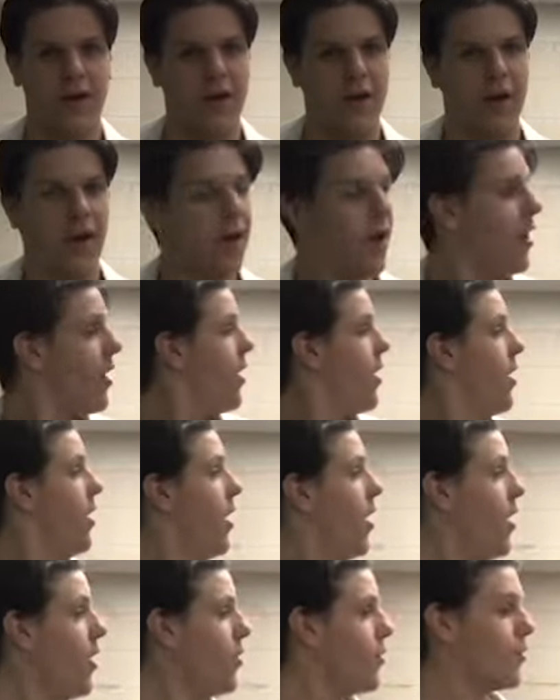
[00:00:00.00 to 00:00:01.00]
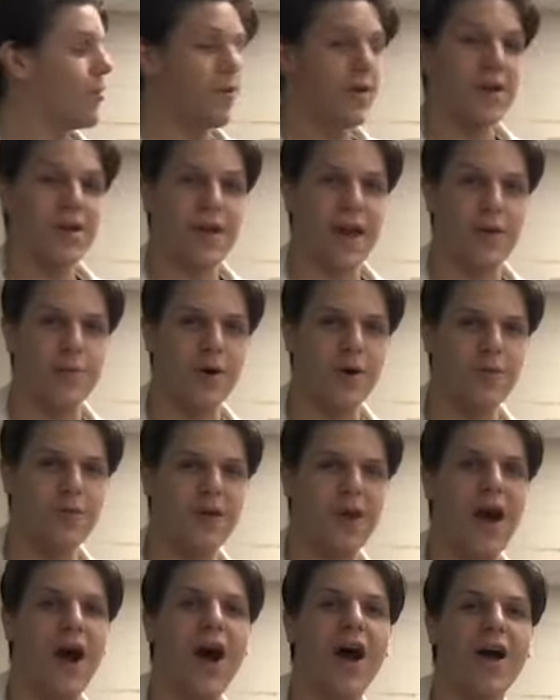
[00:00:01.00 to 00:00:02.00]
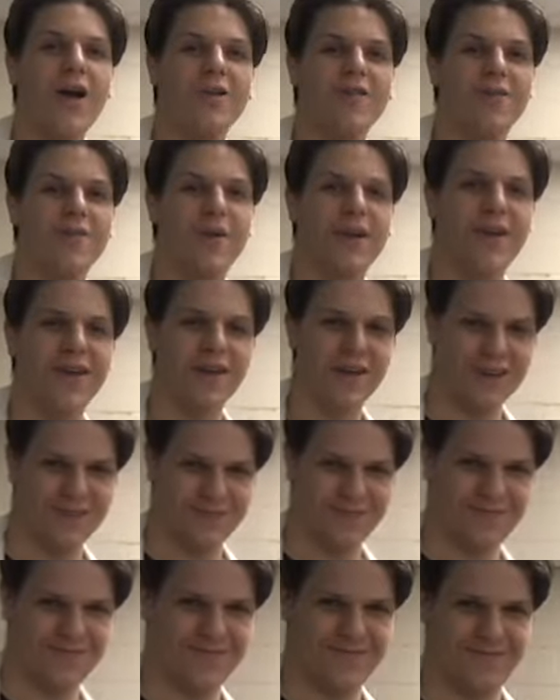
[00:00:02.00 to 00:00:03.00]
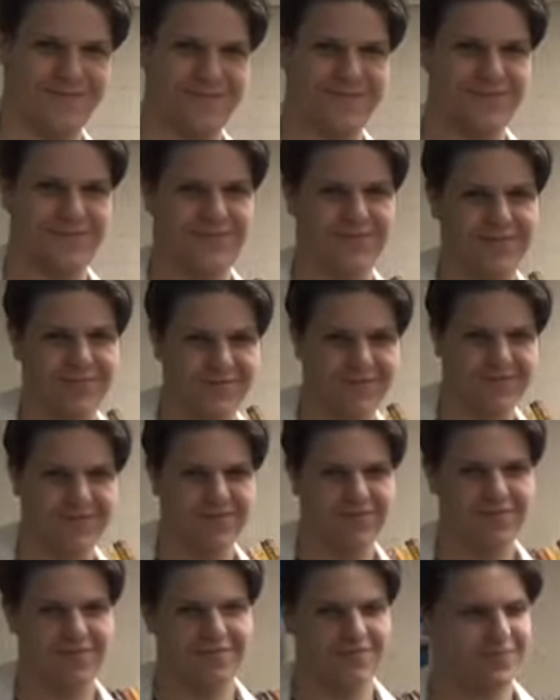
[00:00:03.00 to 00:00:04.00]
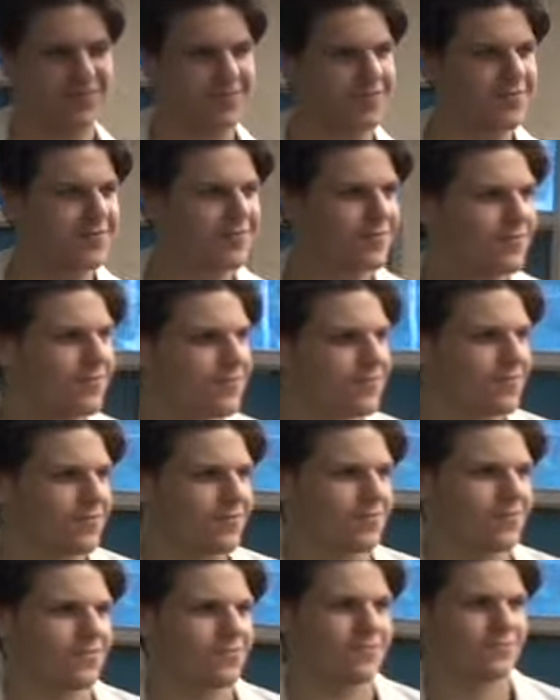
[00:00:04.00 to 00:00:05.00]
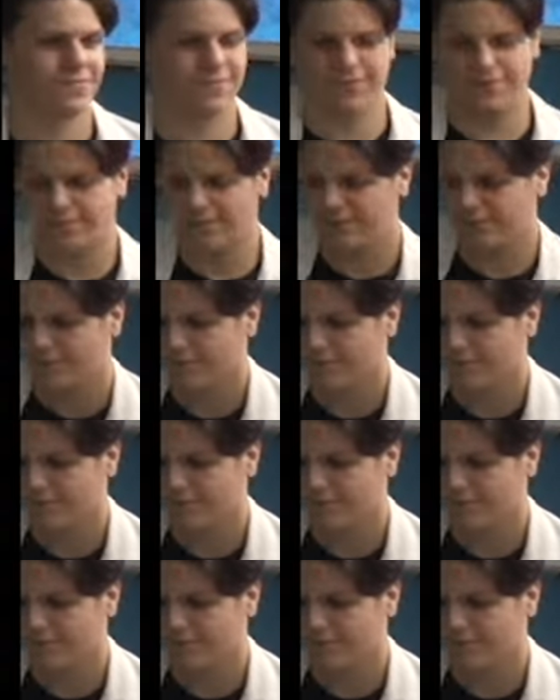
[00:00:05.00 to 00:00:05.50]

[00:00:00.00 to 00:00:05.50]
Hey. Oh, he came up behind me. Sorry So, I'm in charge of